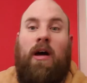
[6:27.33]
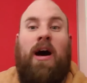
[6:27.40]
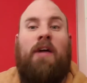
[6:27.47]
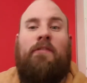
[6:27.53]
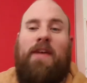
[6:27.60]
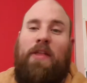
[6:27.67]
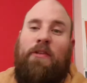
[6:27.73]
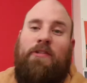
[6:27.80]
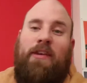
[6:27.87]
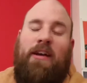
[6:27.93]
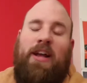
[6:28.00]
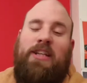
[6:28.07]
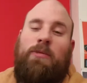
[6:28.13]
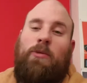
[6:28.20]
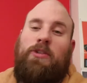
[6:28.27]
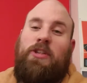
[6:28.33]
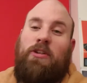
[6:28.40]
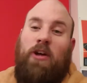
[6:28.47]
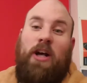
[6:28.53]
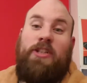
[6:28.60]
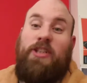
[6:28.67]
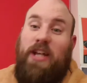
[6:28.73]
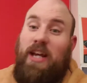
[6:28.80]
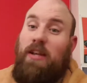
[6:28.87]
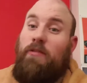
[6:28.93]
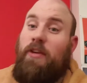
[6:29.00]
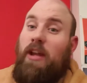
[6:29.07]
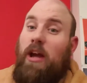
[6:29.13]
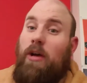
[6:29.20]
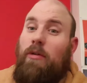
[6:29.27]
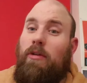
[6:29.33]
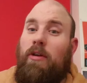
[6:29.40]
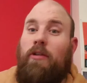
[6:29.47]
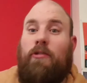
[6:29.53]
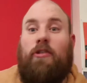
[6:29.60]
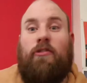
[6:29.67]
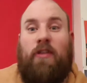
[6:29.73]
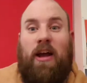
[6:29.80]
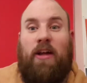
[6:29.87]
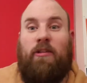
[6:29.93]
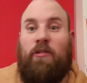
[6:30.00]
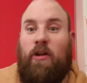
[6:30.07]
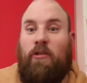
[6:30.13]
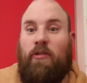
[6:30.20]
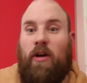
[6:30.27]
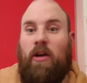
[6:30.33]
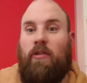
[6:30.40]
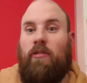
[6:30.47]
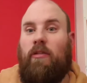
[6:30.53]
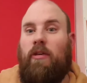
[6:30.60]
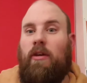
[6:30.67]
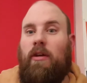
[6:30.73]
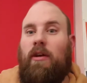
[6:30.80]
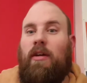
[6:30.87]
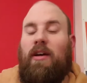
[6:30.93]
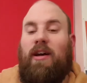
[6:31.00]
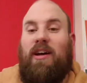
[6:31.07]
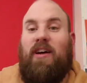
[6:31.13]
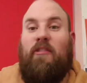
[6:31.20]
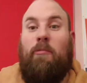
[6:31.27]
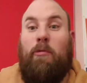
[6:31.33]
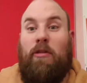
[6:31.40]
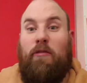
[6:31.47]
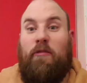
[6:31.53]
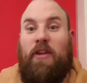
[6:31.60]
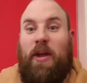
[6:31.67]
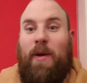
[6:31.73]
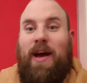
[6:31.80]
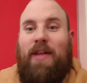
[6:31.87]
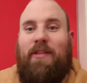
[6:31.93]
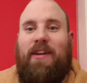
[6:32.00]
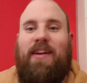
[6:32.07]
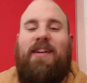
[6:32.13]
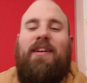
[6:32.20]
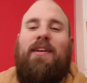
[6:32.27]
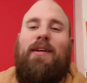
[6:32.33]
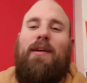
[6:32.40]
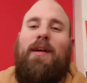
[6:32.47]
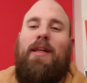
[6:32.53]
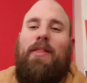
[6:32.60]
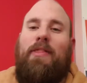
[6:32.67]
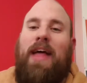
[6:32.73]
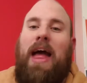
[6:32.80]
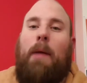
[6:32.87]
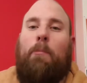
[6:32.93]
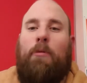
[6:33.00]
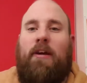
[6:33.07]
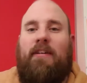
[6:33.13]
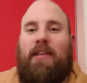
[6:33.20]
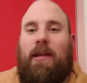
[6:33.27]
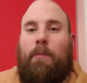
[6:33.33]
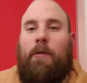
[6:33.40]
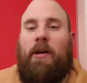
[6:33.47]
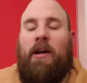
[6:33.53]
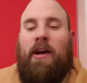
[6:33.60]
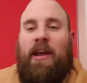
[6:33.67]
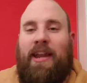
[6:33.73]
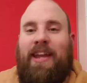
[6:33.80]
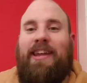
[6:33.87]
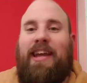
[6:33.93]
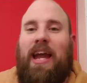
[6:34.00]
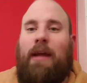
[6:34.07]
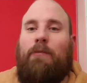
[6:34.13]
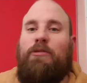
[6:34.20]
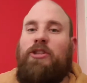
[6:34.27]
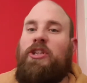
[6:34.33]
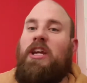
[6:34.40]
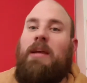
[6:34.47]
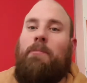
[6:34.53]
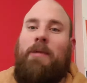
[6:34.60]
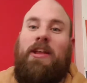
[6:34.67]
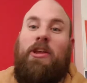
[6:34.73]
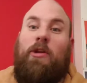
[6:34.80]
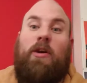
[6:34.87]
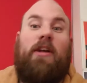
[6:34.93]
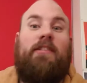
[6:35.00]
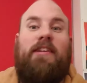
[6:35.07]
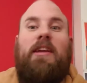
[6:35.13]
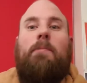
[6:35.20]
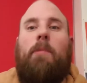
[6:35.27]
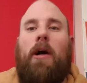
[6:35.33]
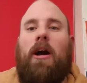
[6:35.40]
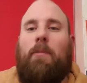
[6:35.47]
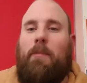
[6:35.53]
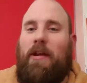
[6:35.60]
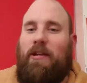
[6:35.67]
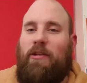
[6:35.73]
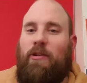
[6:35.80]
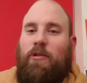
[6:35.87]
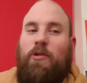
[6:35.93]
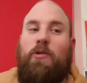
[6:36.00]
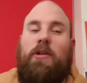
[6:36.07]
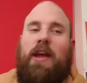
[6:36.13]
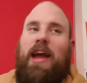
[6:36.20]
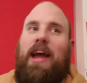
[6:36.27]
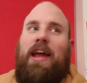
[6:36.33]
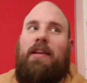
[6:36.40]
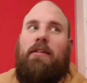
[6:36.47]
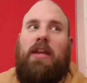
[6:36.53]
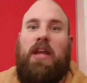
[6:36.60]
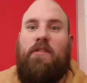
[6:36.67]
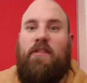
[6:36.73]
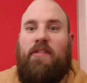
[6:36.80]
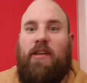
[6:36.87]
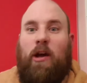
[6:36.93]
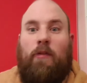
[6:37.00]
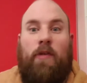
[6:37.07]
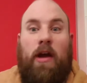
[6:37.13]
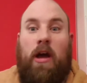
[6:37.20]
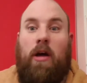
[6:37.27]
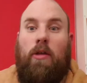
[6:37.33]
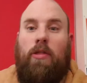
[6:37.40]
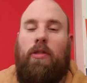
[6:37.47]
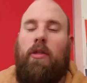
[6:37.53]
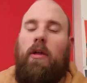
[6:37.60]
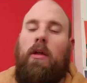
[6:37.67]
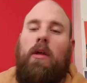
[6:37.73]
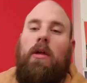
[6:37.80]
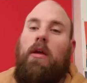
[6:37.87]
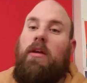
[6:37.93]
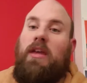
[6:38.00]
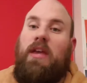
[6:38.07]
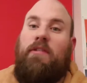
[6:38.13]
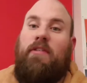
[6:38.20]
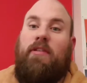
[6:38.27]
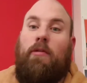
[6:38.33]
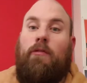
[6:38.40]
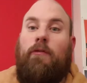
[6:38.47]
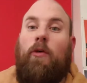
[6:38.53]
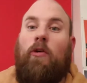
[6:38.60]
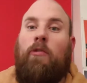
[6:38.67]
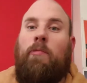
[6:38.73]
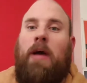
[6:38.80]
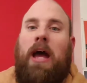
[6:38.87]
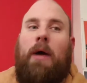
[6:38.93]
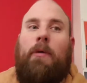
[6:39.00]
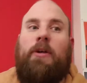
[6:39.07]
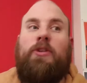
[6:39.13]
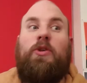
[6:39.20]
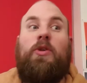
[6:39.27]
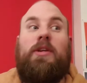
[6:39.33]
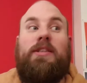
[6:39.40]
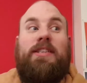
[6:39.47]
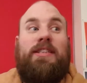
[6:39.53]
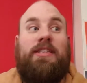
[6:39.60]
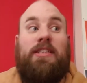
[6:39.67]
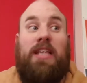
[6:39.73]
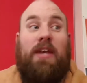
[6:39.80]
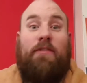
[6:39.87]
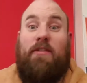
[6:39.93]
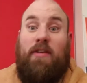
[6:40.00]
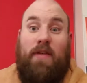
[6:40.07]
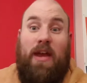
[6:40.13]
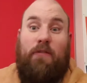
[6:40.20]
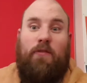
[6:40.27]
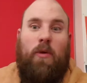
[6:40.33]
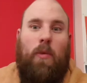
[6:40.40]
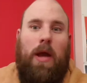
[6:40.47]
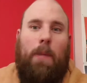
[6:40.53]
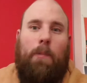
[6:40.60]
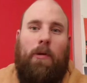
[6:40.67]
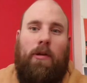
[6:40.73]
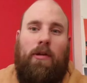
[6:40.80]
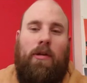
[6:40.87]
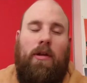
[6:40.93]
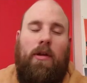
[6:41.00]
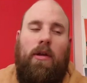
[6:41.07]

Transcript: found this out actually watching an IGN video, so shout out to those guys for putting the video out there. That brings up an in-game cheat menu, like a debug menu. You can give yourself health, give yourself force powers, you can give yourself every weapon,